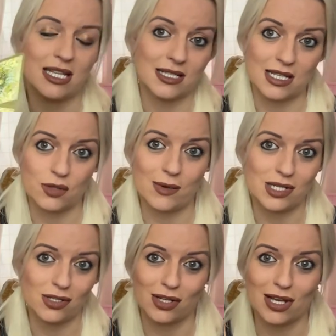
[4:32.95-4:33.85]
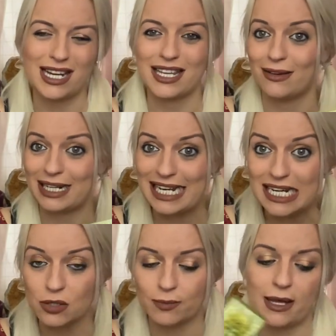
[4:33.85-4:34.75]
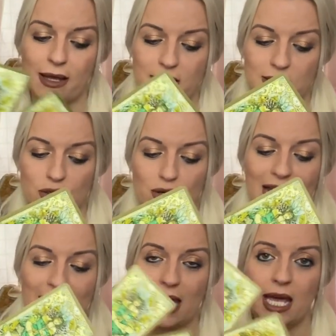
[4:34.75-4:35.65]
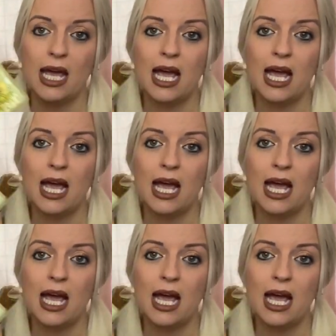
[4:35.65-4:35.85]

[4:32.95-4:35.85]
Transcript: this situation could kind of go a little bit astray.